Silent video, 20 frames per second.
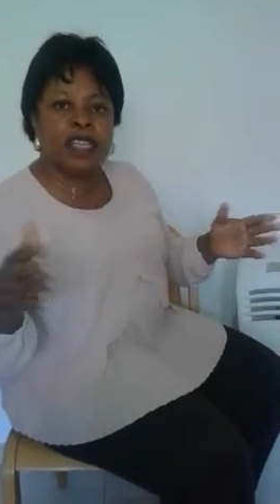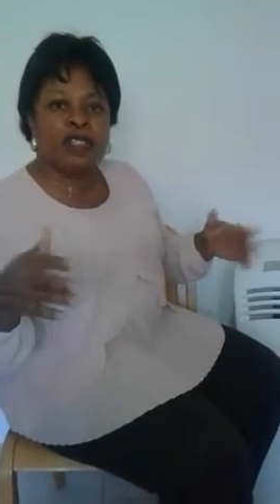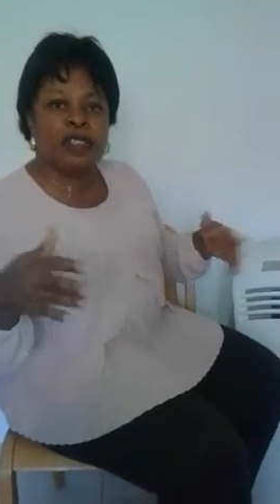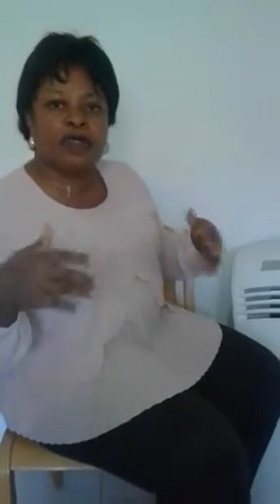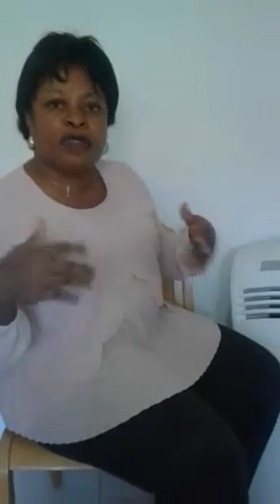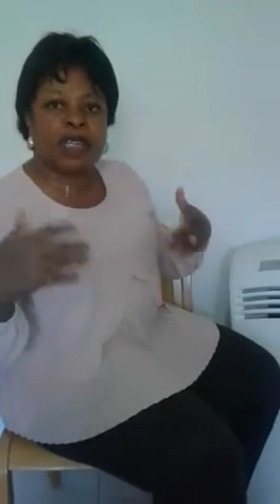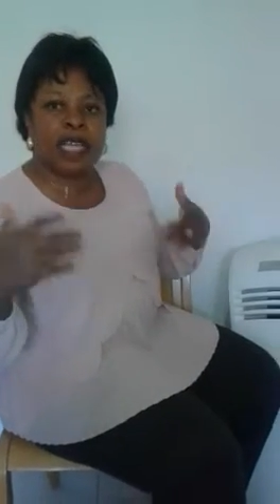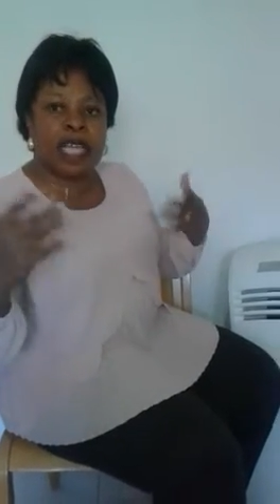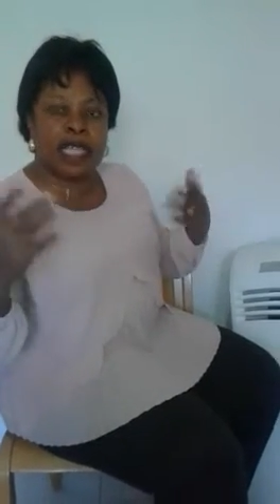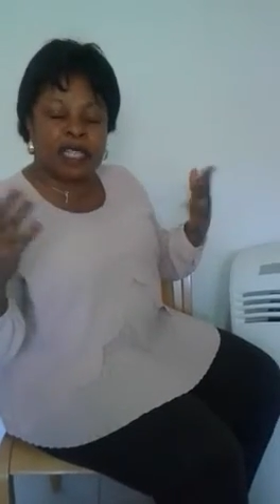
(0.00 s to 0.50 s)

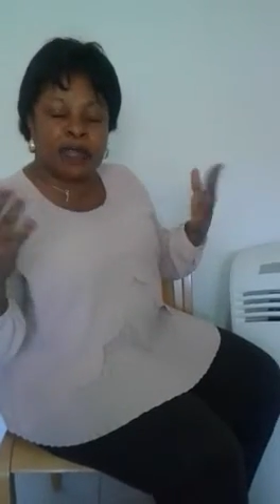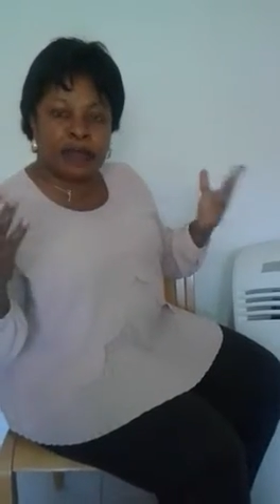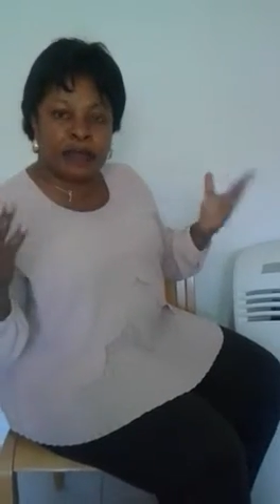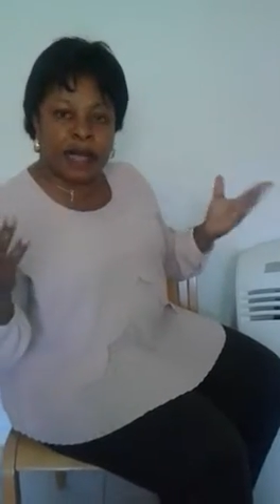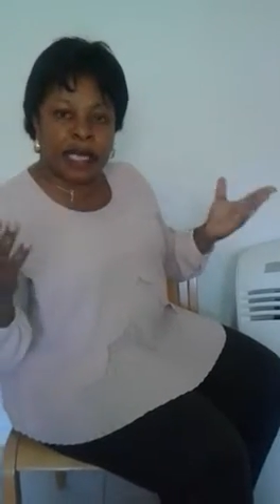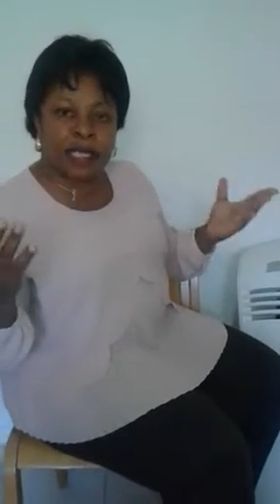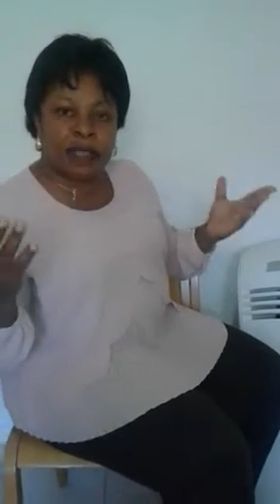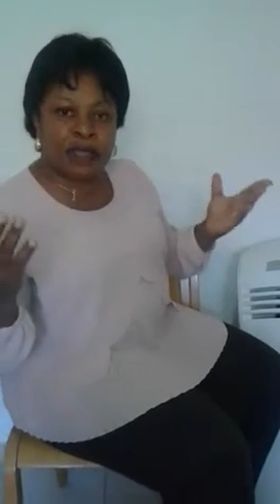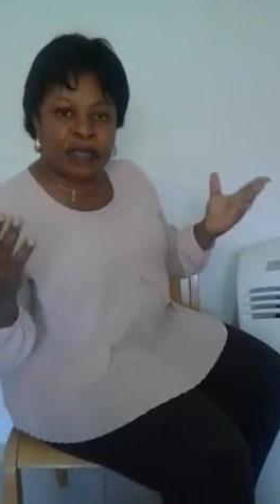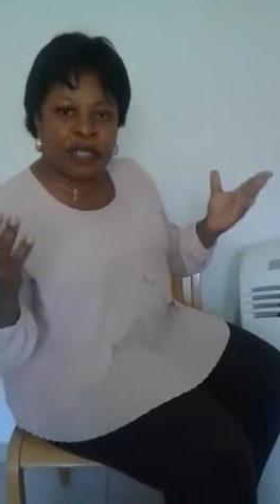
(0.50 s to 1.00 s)
to get the
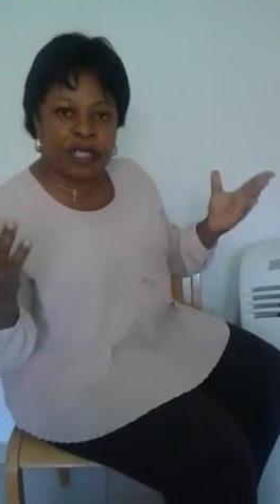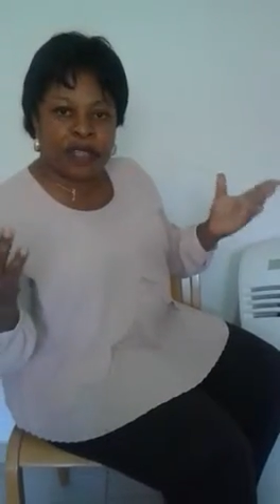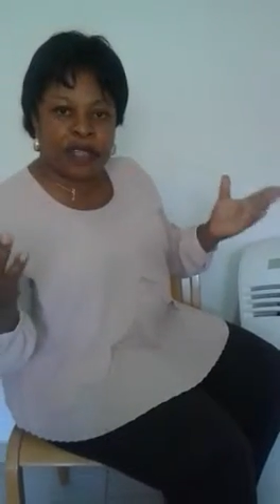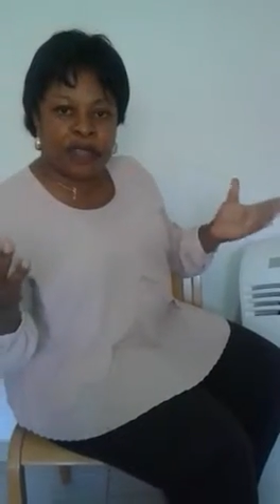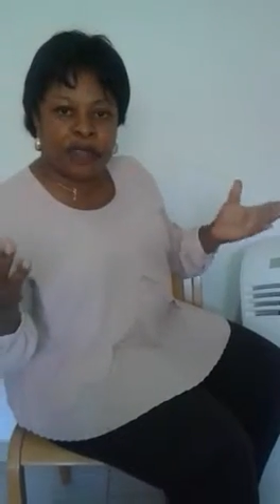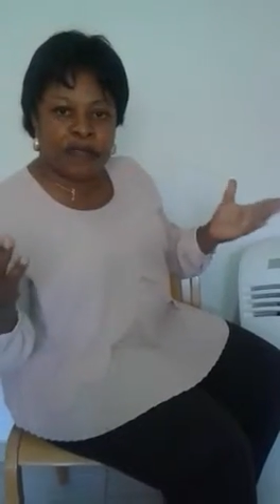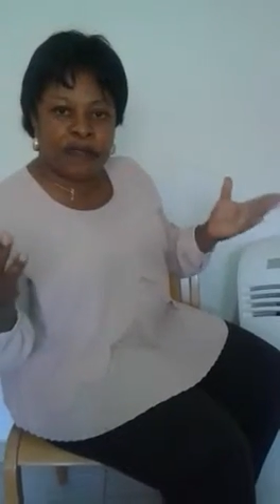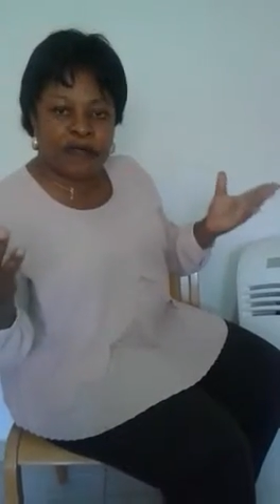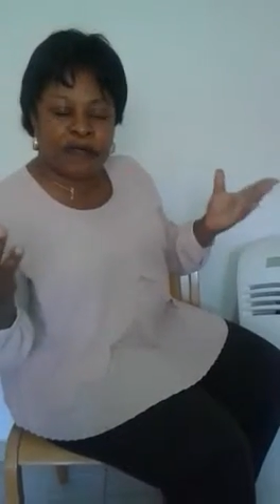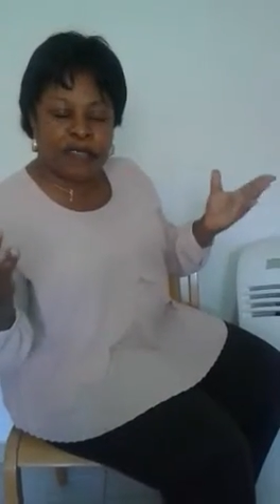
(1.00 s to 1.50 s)
mastery
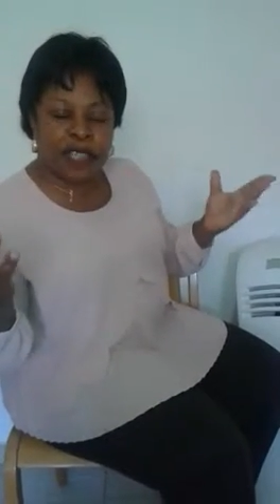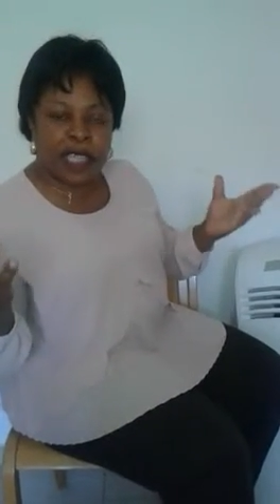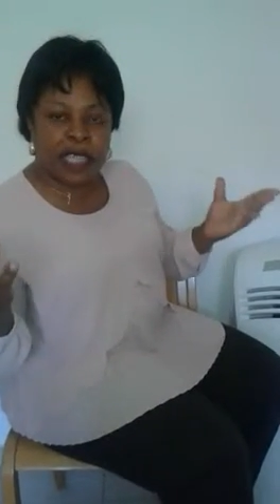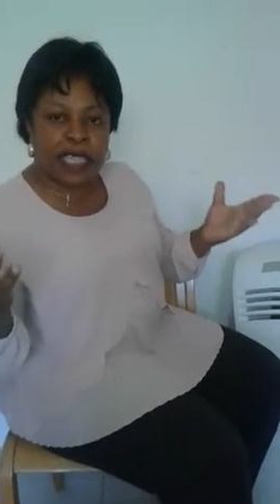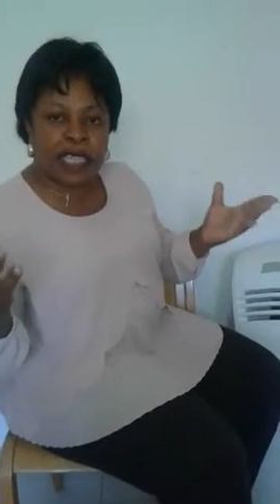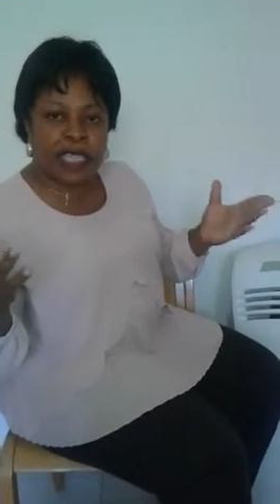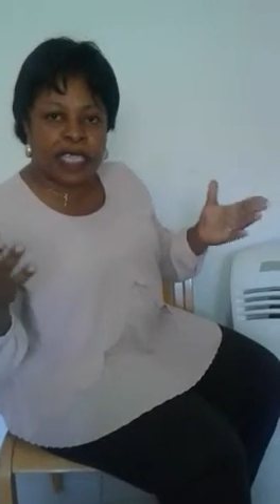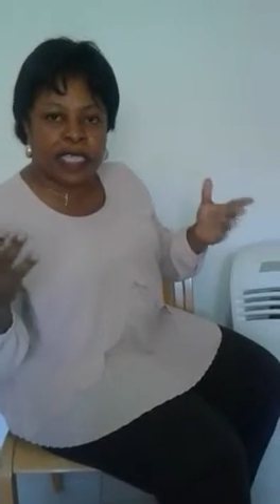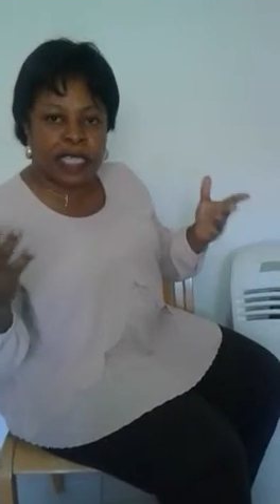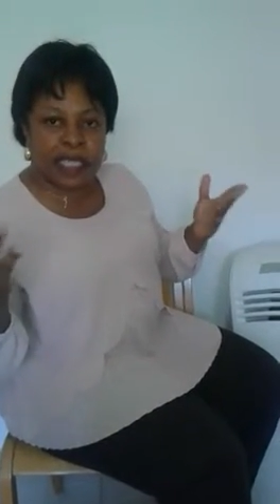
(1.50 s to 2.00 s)
of
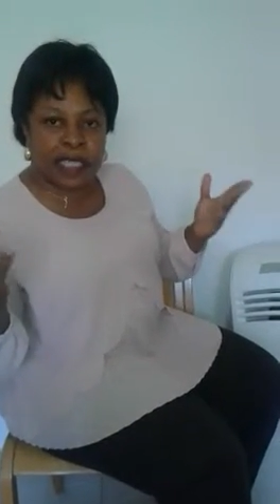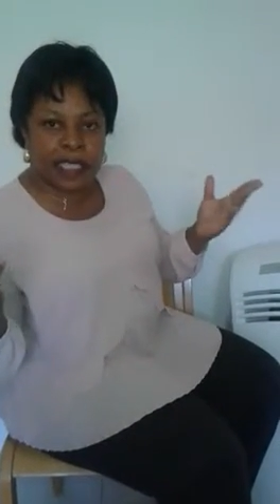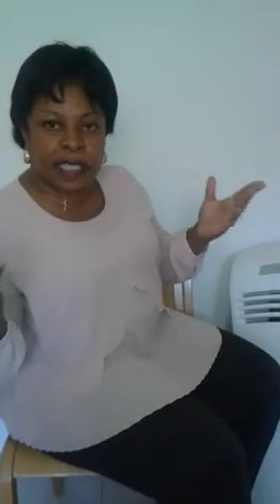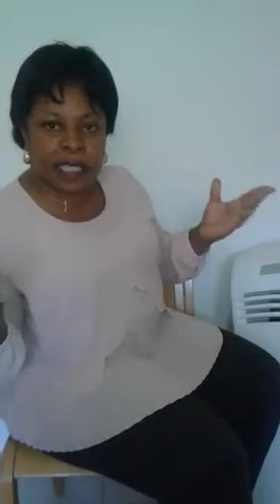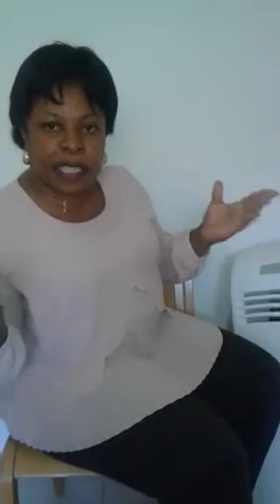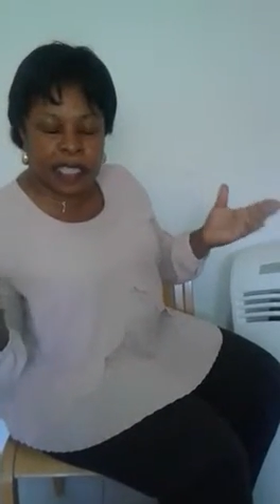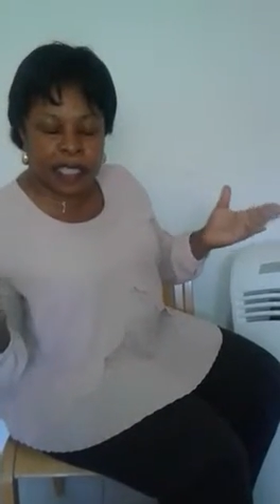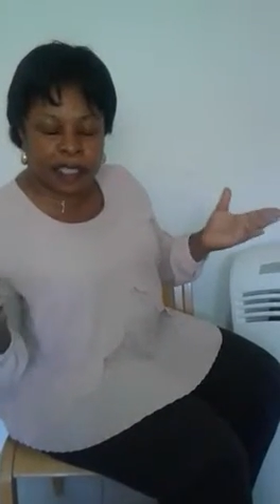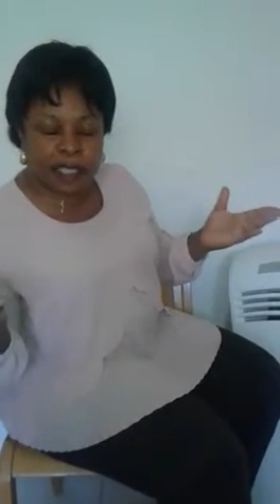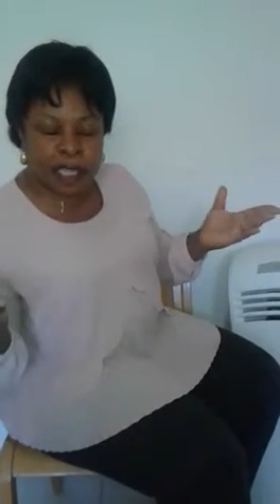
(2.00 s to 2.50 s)
English
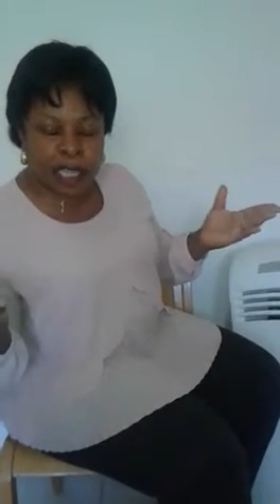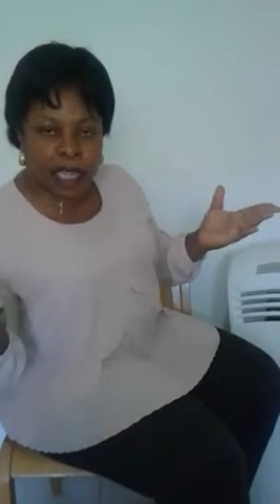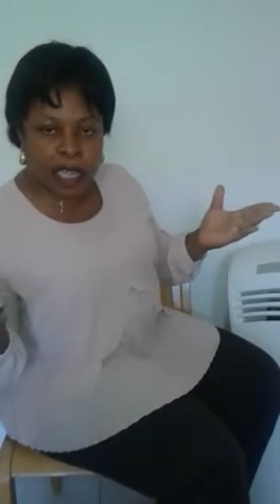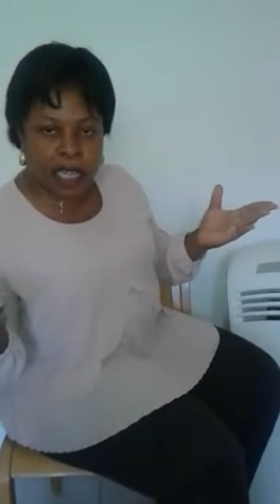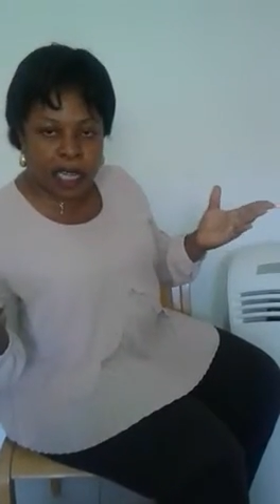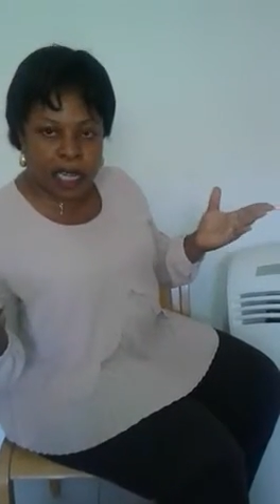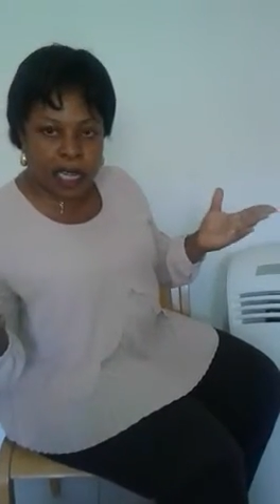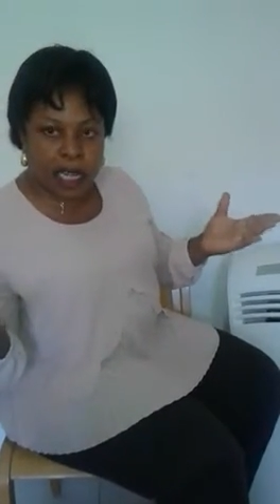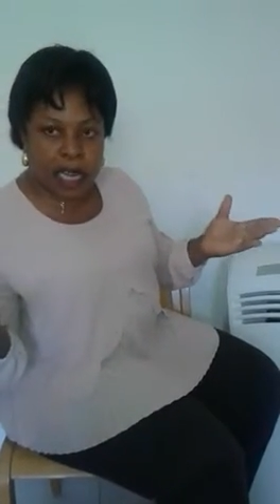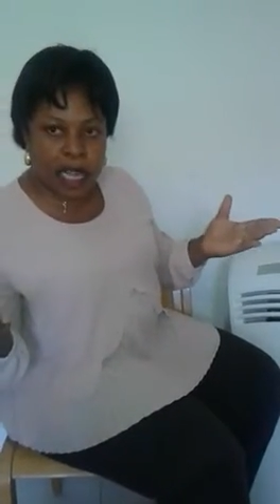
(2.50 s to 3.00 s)
as a
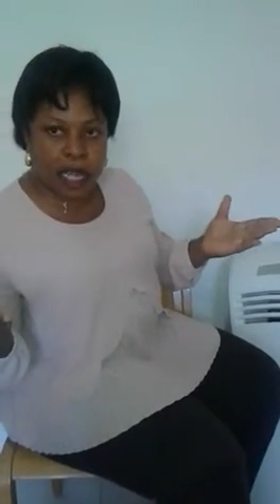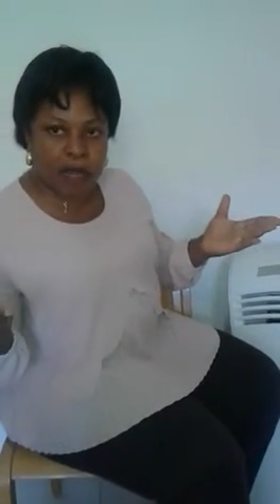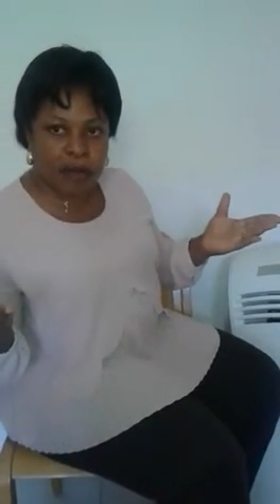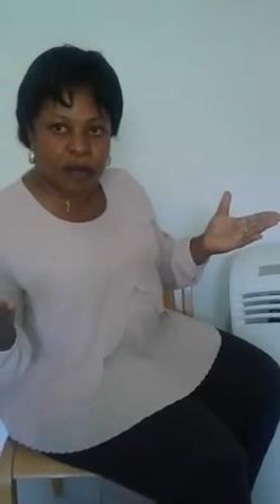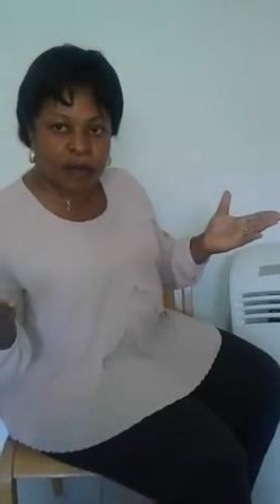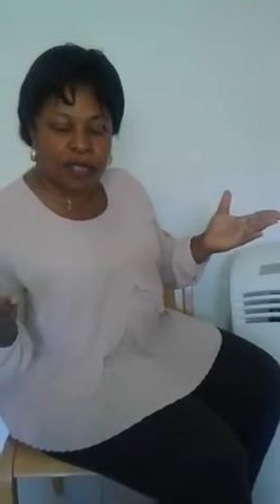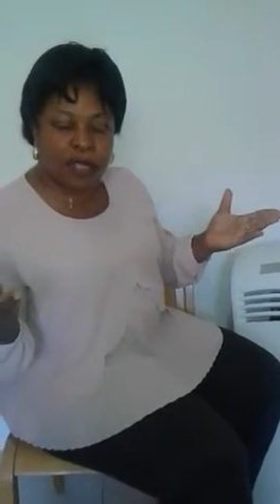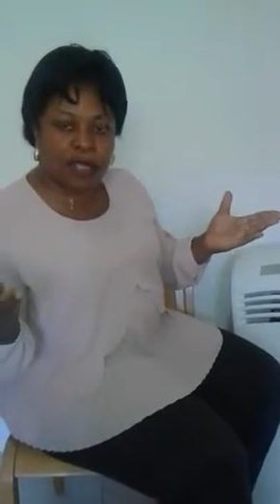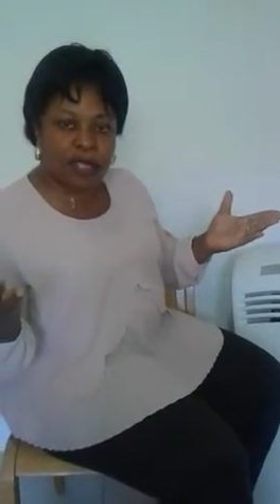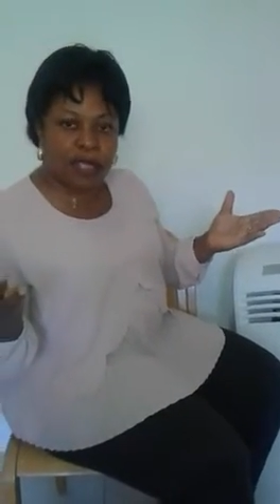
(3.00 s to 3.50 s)
target
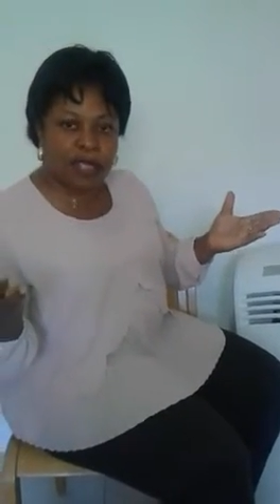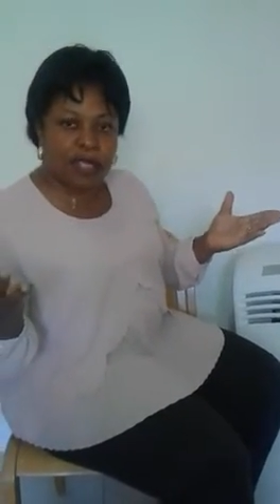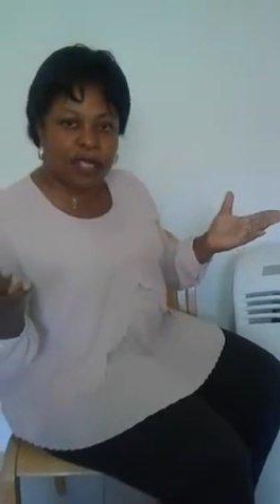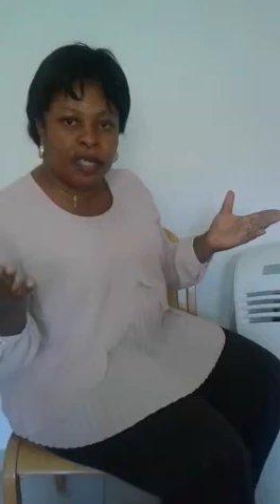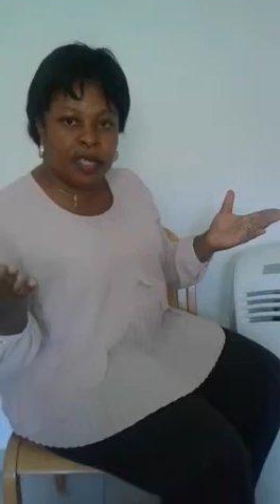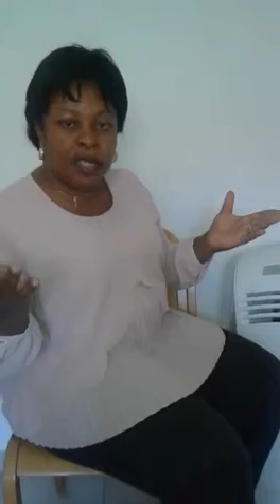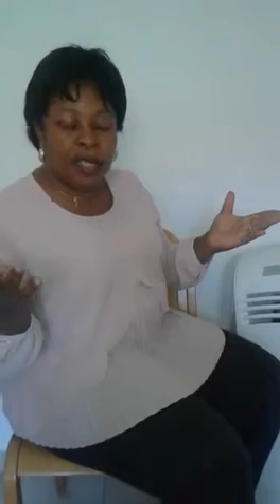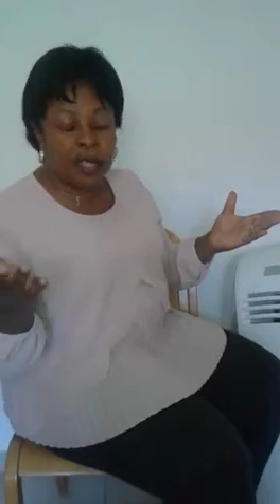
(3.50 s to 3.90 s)
language.